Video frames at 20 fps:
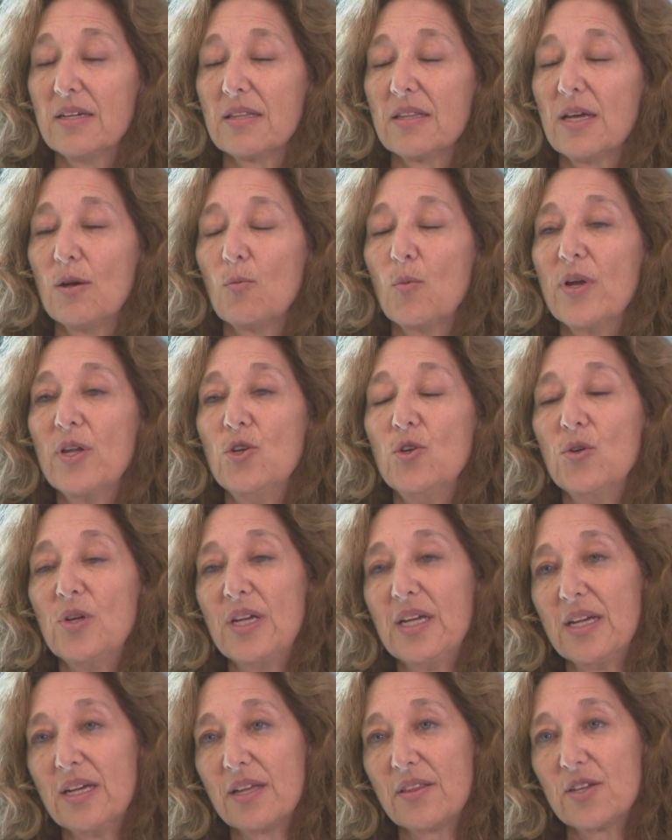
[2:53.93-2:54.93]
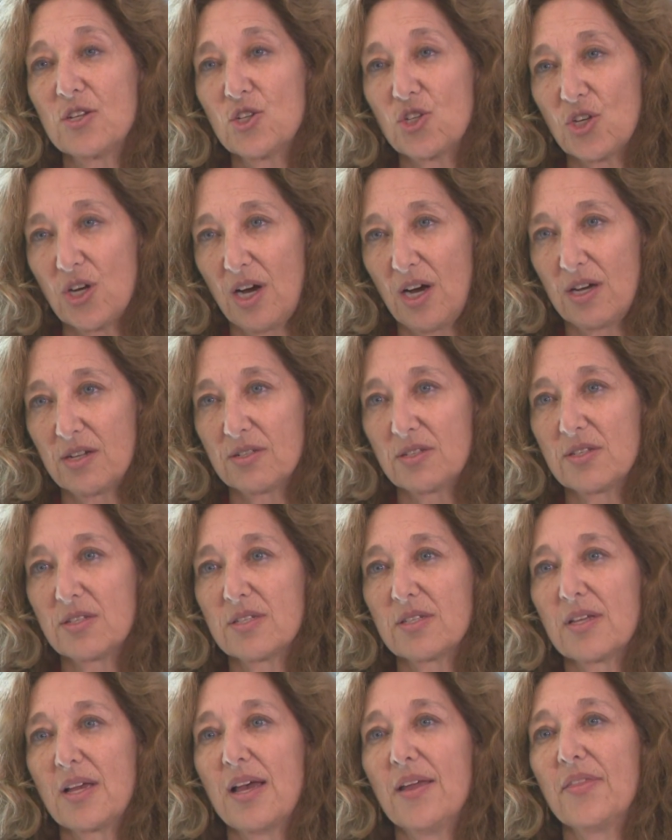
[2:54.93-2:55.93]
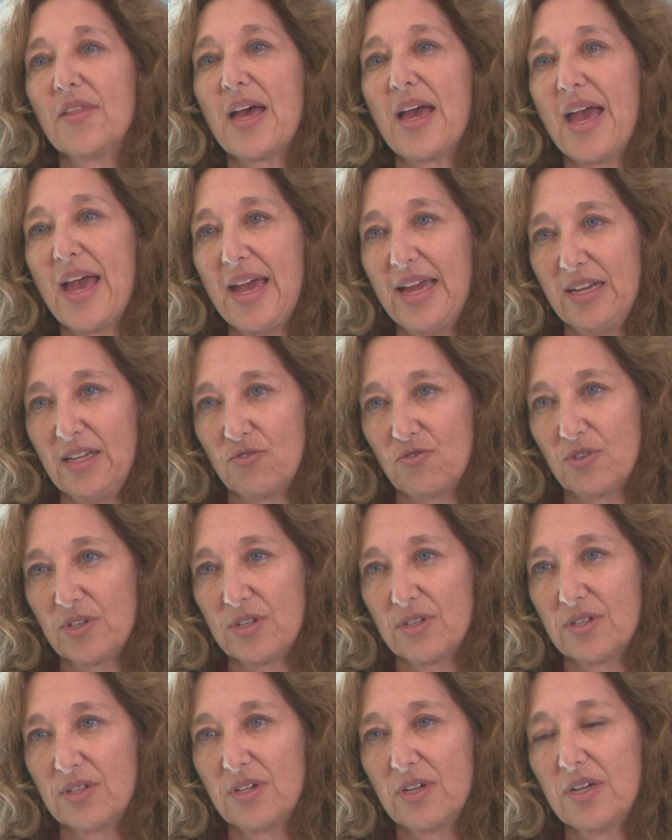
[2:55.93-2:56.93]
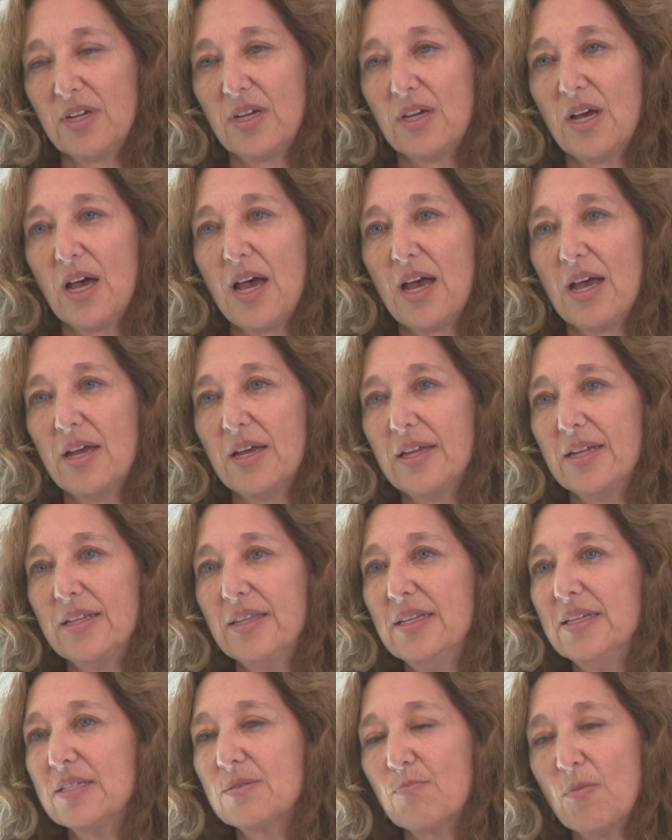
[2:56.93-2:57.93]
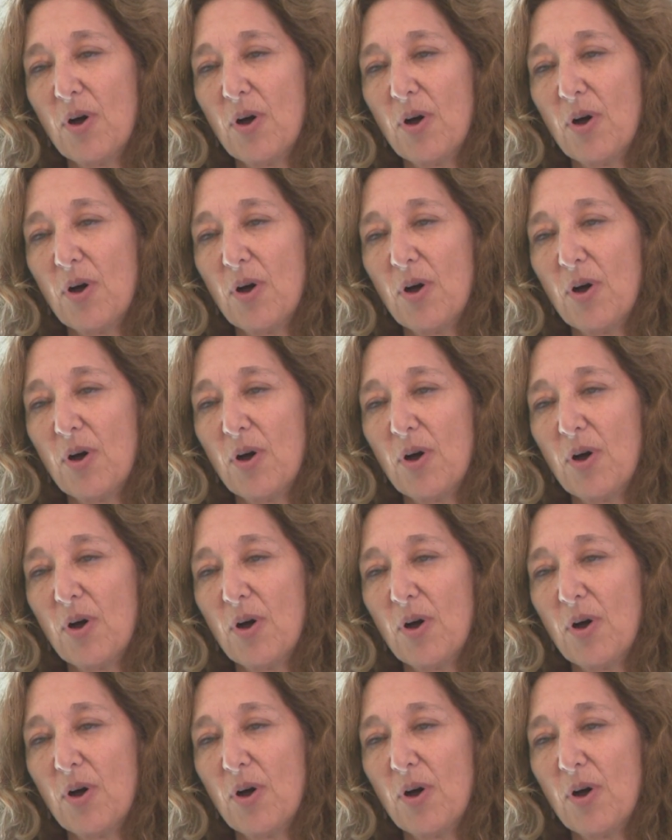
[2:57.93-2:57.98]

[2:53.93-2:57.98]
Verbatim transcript: that when you hear the chants and the hatred uh, in these